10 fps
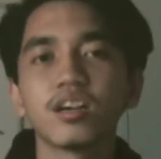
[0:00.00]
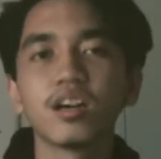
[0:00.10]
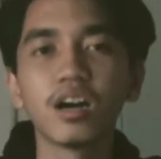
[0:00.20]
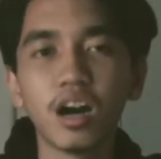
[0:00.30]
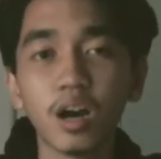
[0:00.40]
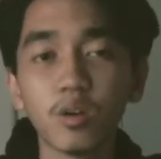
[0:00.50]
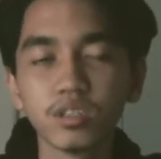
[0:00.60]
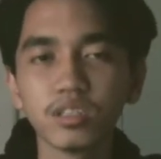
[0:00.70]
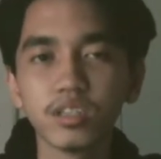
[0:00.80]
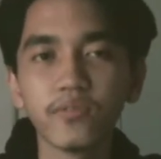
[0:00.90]
a chance
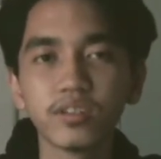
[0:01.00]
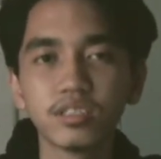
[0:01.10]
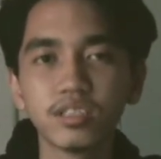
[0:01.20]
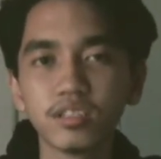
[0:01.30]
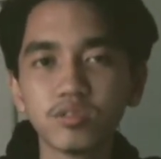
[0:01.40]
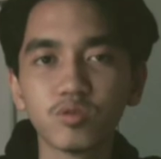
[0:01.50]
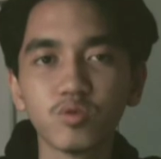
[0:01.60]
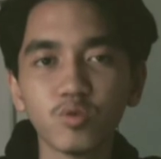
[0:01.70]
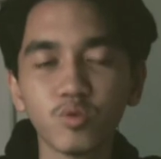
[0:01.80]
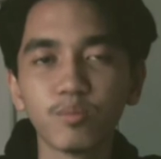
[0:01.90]
to my friends